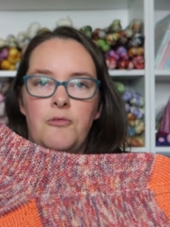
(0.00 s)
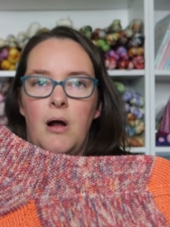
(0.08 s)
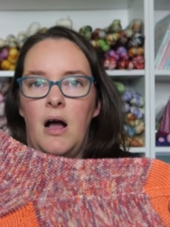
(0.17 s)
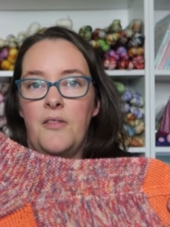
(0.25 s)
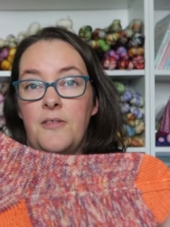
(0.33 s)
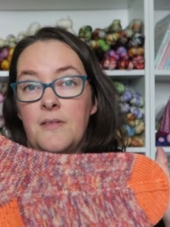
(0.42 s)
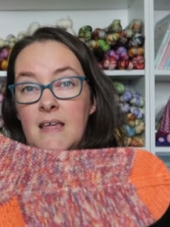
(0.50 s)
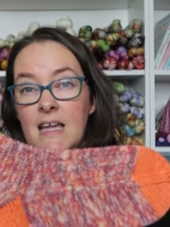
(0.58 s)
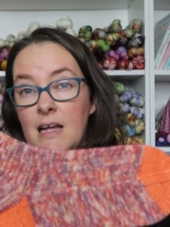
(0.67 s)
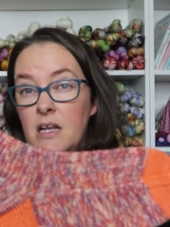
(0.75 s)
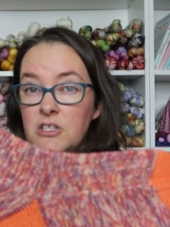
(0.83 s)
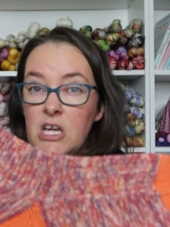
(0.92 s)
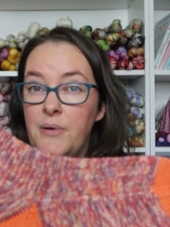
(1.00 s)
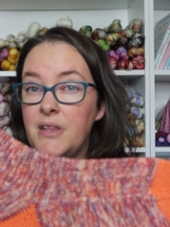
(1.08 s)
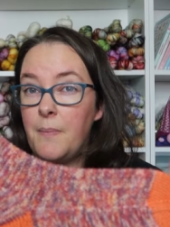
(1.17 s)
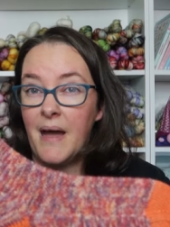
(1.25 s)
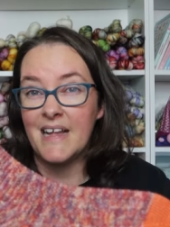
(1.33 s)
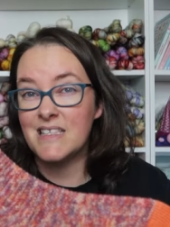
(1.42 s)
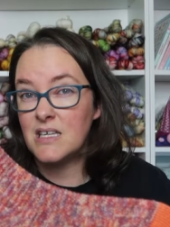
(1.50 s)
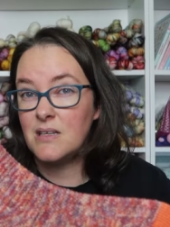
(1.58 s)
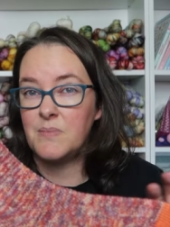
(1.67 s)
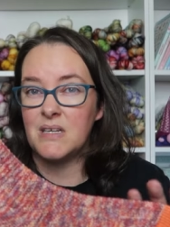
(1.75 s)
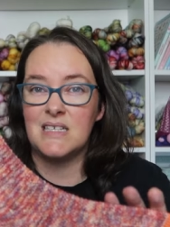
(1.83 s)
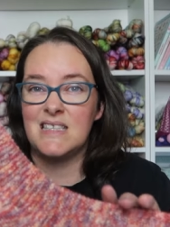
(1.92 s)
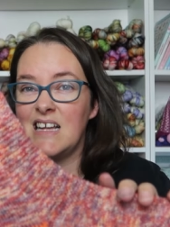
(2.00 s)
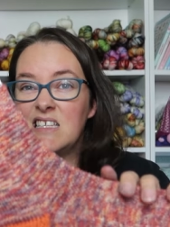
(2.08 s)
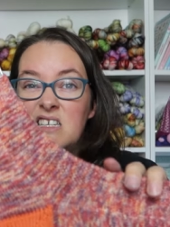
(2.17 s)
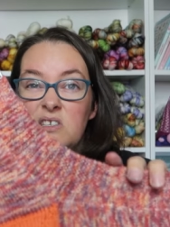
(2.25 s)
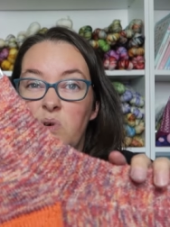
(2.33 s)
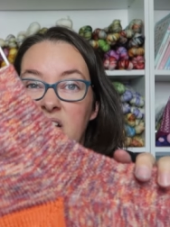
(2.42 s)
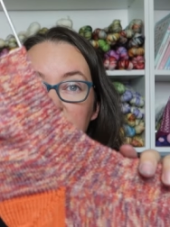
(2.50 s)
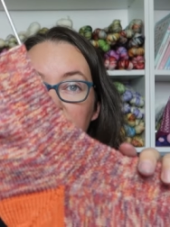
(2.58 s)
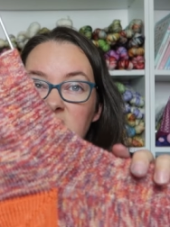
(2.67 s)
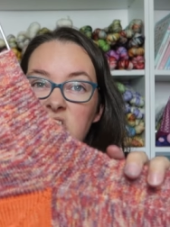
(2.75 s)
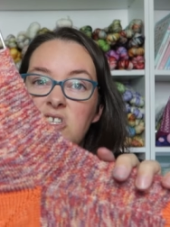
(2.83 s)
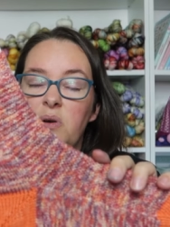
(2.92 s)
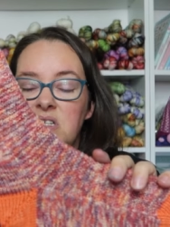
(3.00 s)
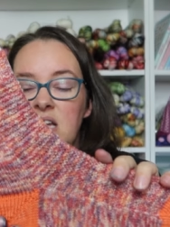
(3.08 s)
rather than the heel and toe in the pattern, because that's just what I tend to do.